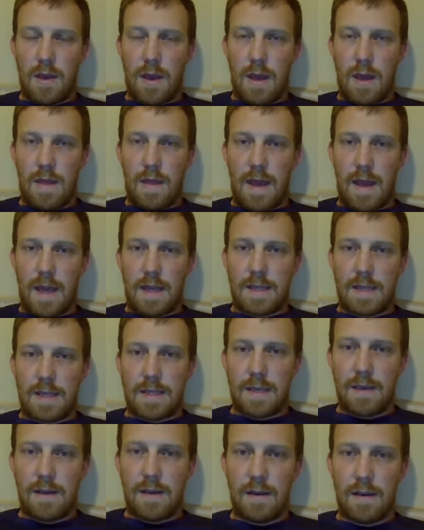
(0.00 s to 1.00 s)
And that
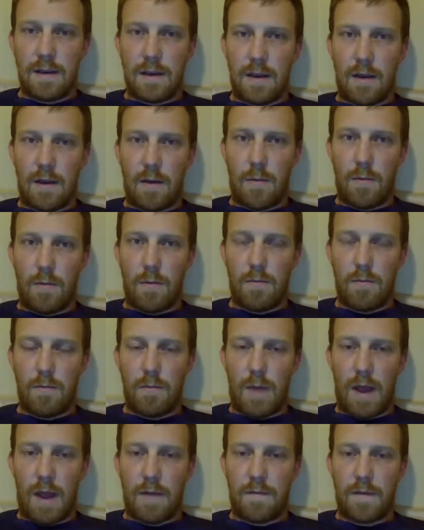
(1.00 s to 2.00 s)

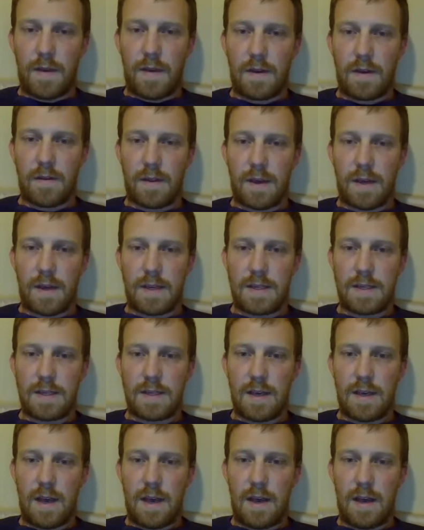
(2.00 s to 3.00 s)
I feel that
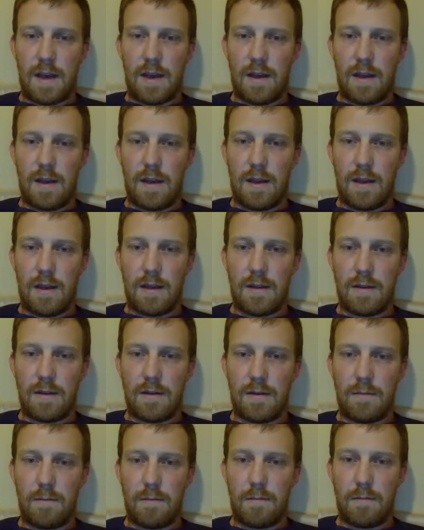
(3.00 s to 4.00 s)

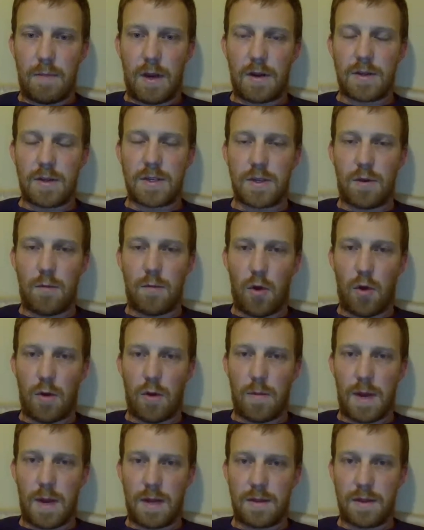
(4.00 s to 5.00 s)
parents know more
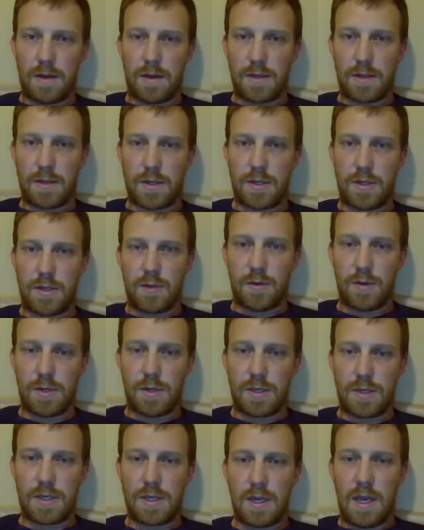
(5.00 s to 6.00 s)
about their
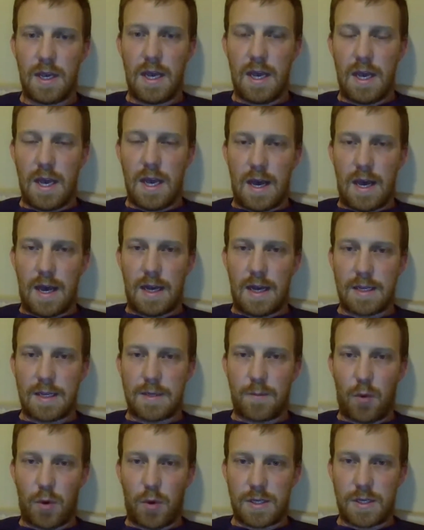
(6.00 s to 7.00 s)
students'
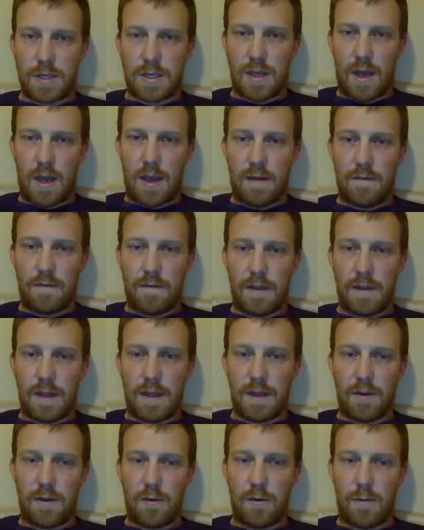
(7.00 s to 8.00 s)
sports life than
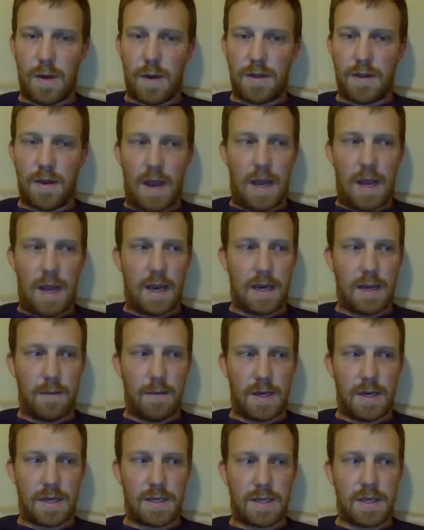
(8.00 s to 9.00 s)
they do about their
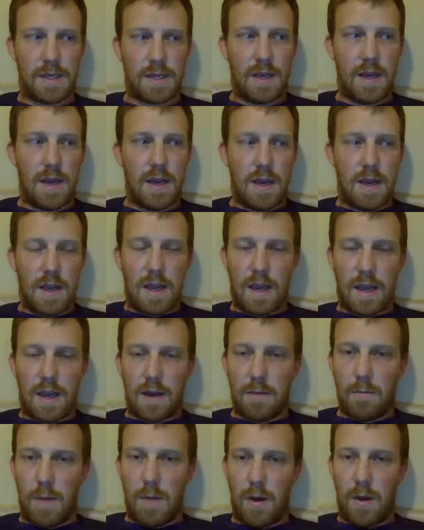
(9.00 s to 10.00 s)
academics.
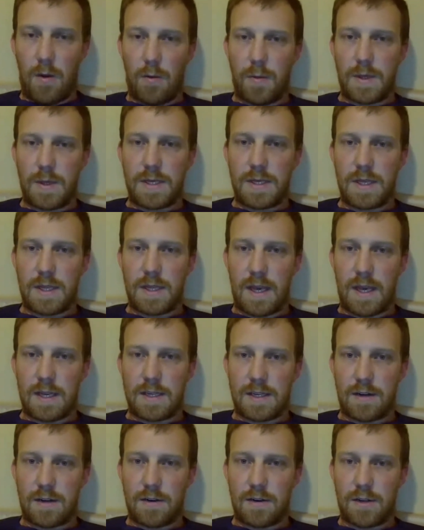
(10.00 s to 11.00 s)
And my hope is that that
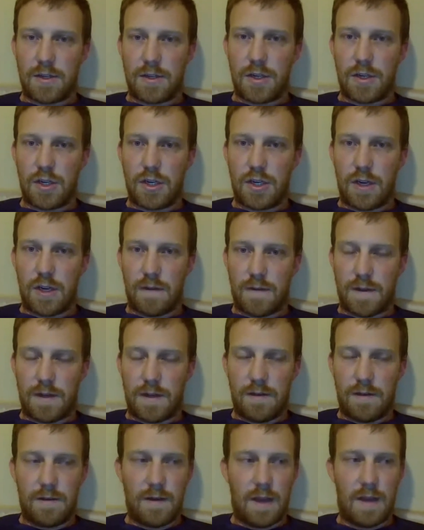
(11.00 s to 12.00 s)
starts to shift
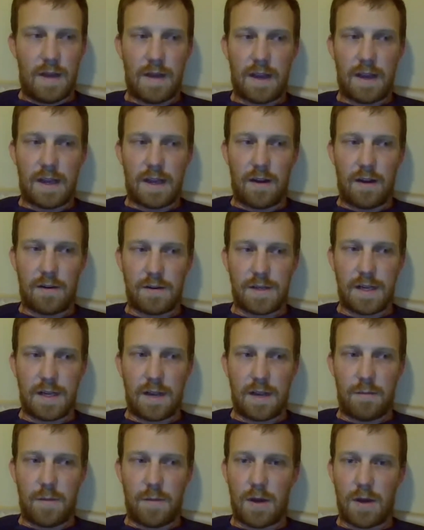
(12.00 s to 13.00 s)
and they can
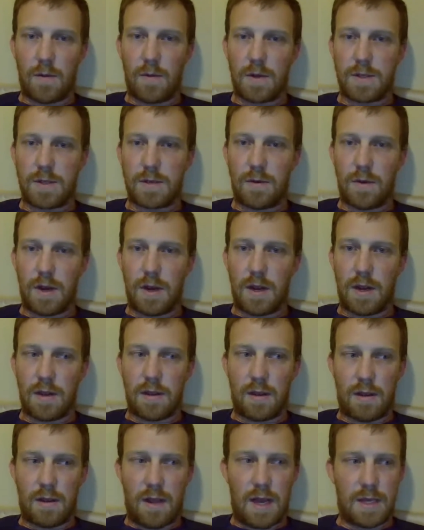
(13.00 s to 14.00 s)
understand better what's going on in
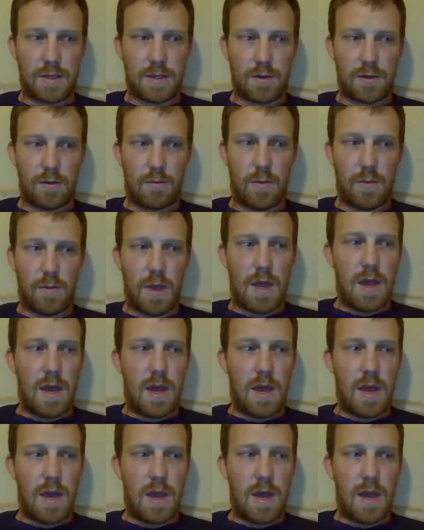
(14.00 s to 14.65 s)
the classroom,